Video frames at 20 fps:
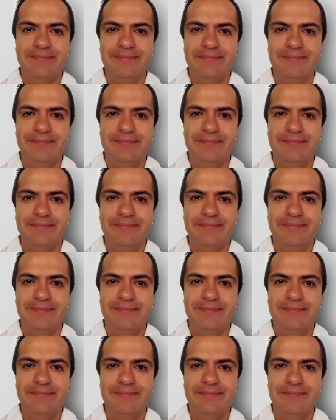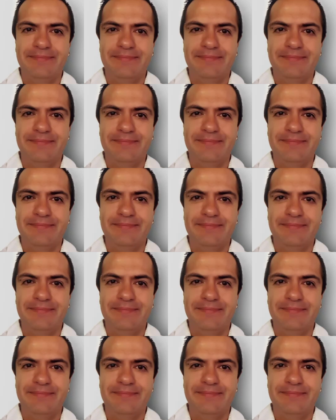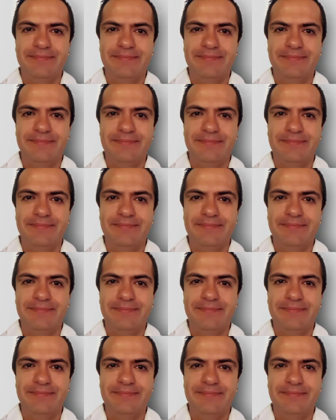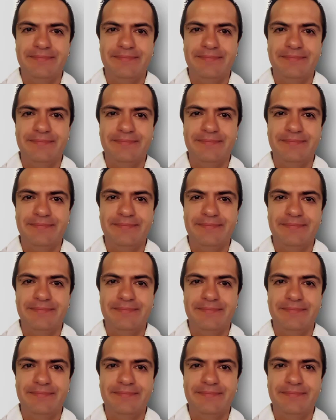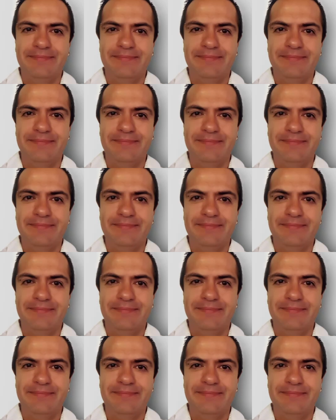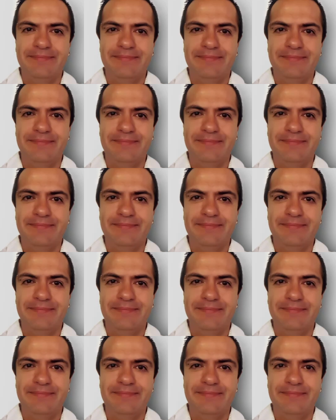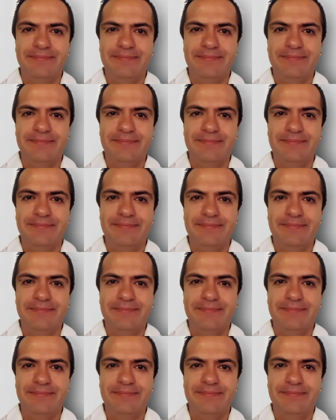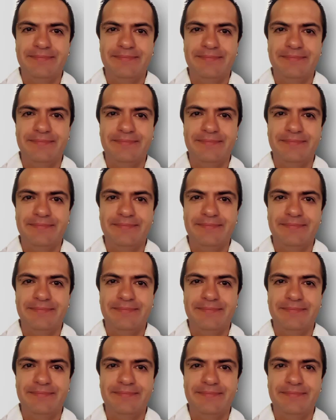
The face doesn't move, so there is nothing to read.